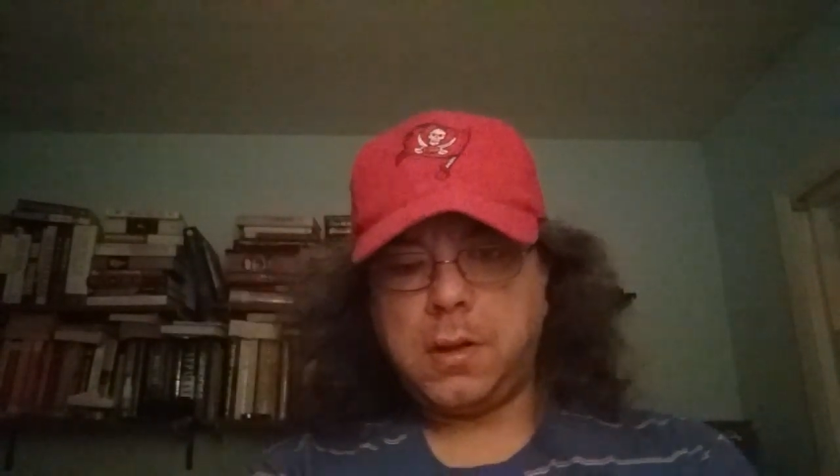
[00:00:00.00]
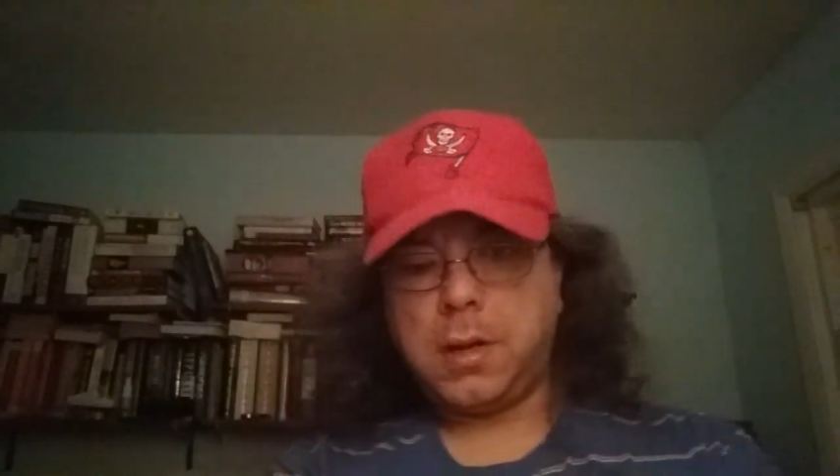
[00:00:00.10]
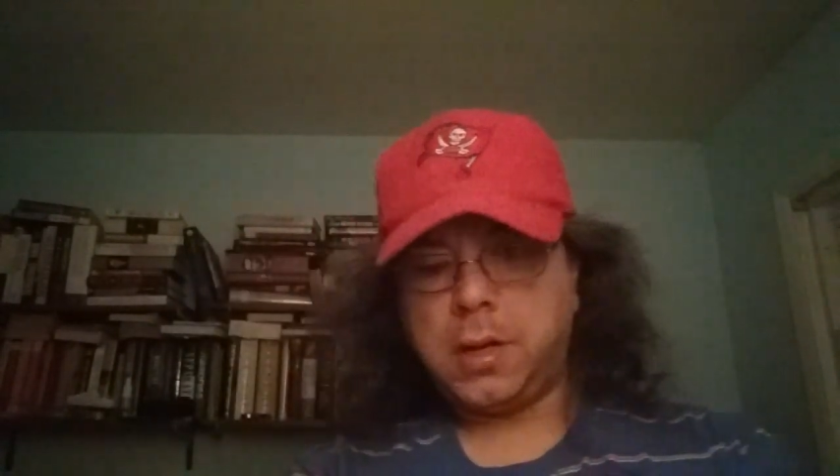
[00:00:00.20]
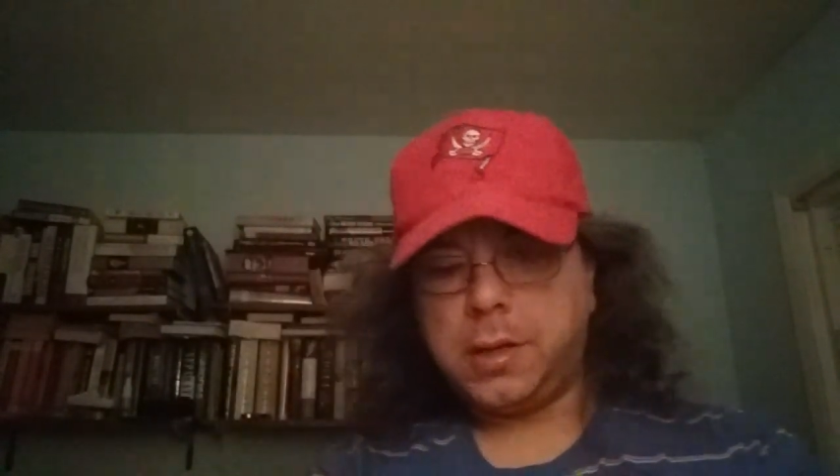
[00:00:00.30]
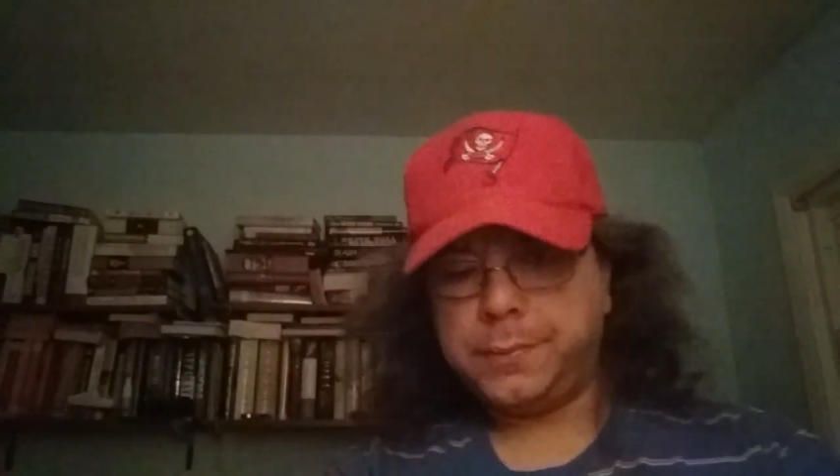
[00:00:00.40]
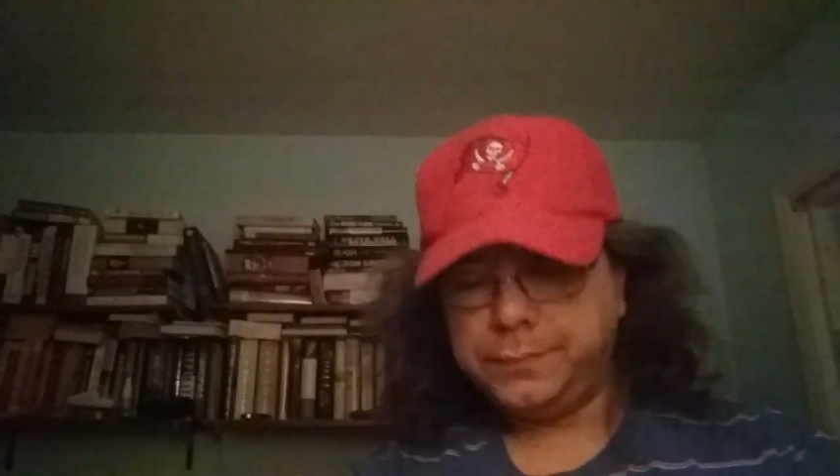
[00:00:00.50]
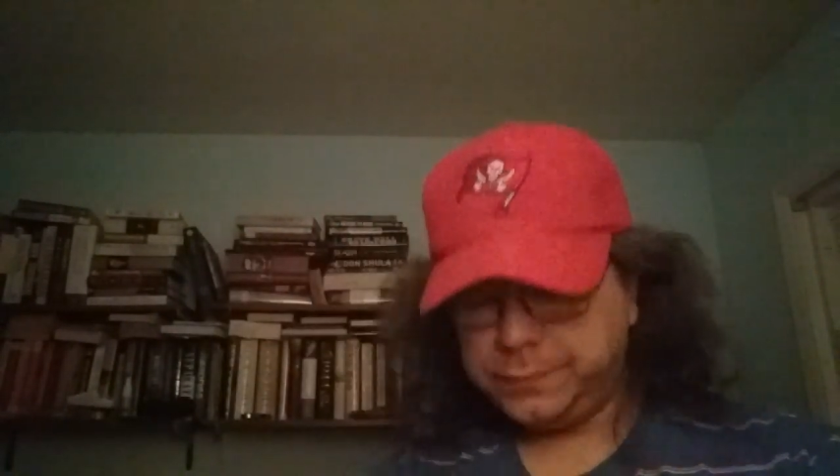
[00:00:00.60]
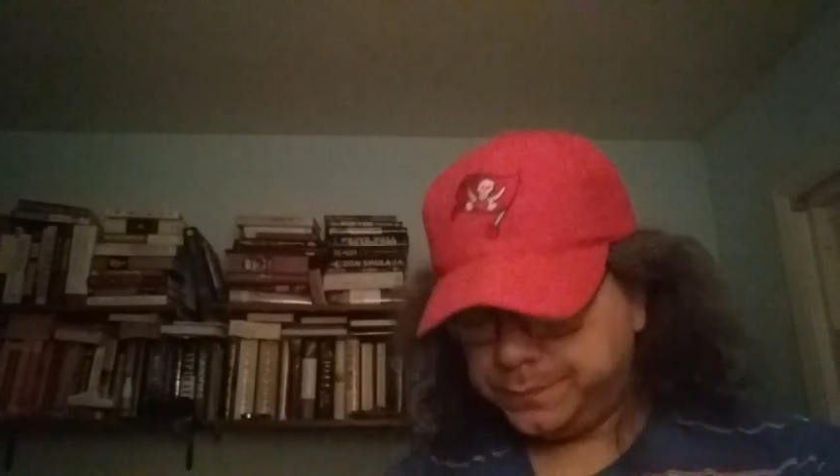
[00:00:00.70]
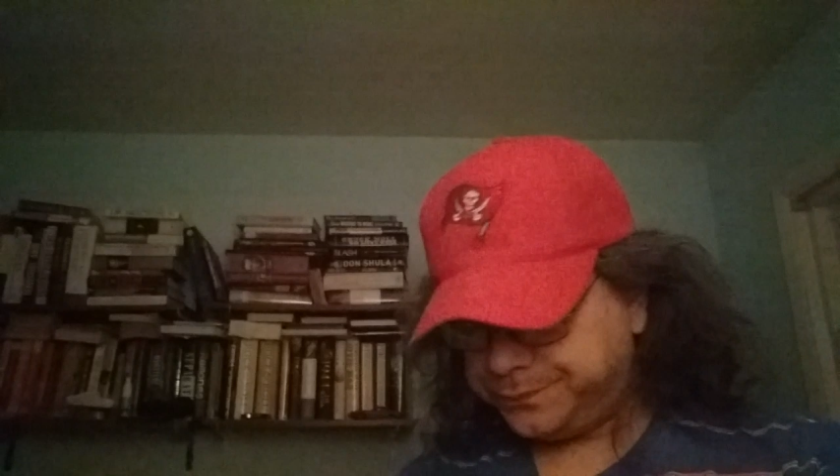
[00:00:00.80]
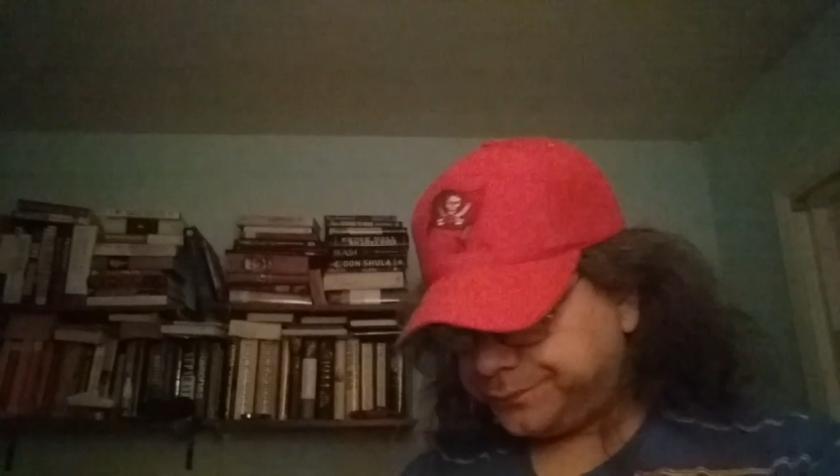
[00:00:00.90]
Um,
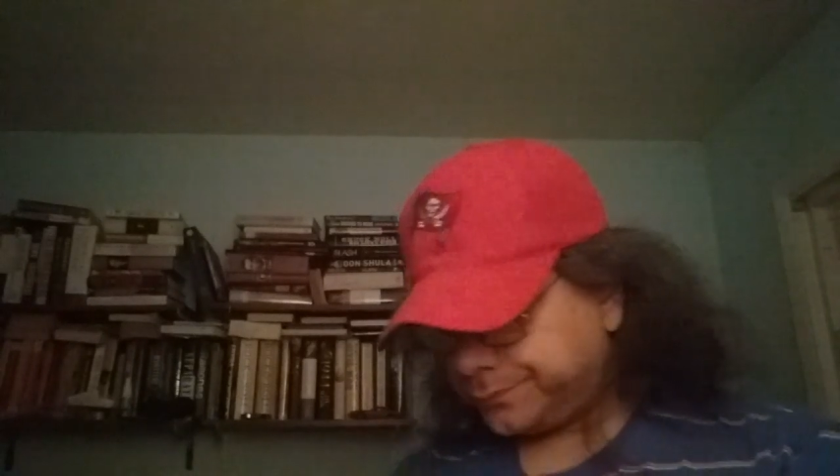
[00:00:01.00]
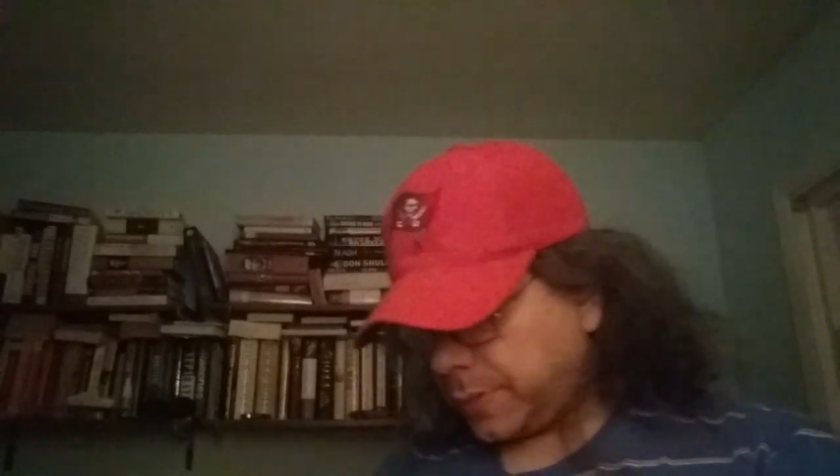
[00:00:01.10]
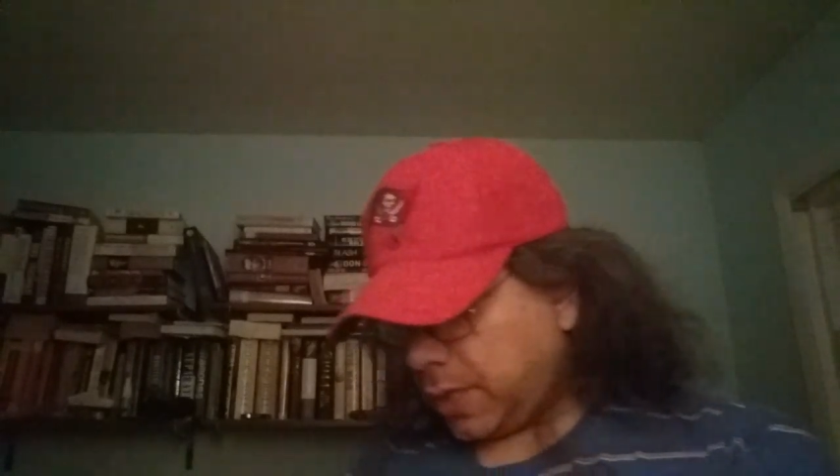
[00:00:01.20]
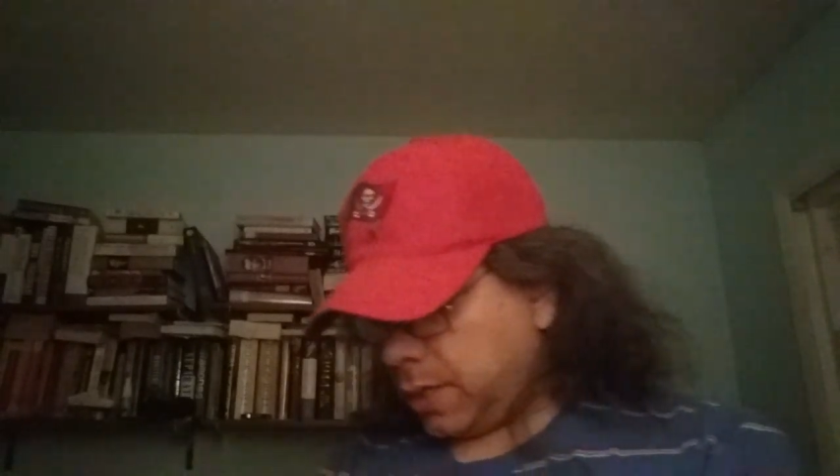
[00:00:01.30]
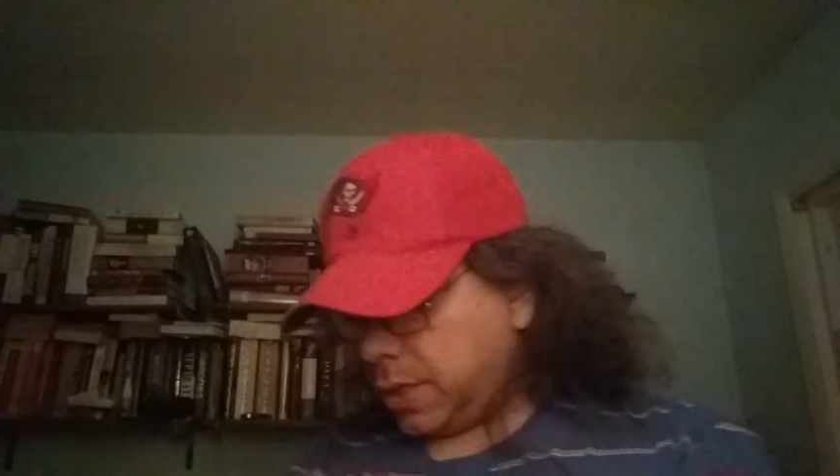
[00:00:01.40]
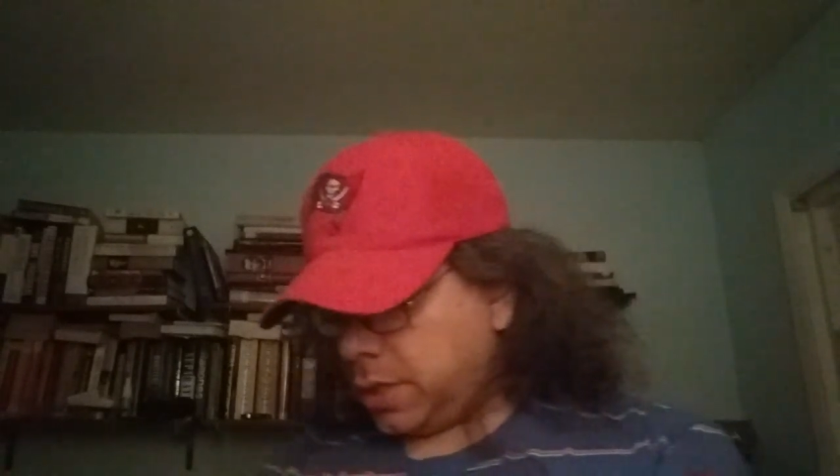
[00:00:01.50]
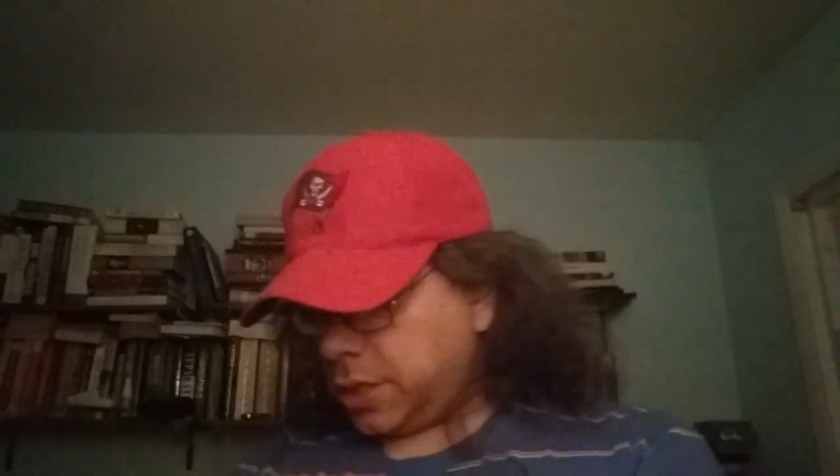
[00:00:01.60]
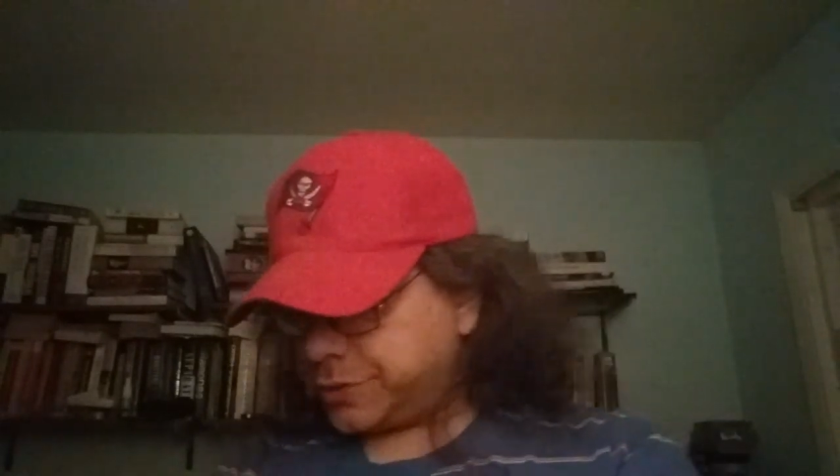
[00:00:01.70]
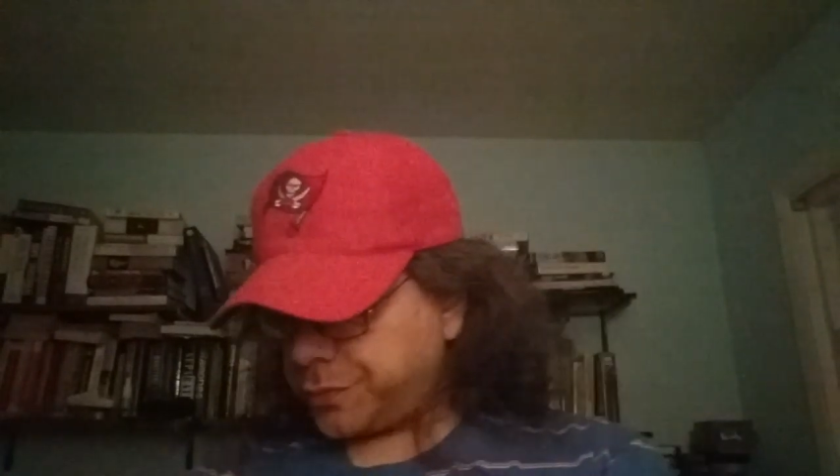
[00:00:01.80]
as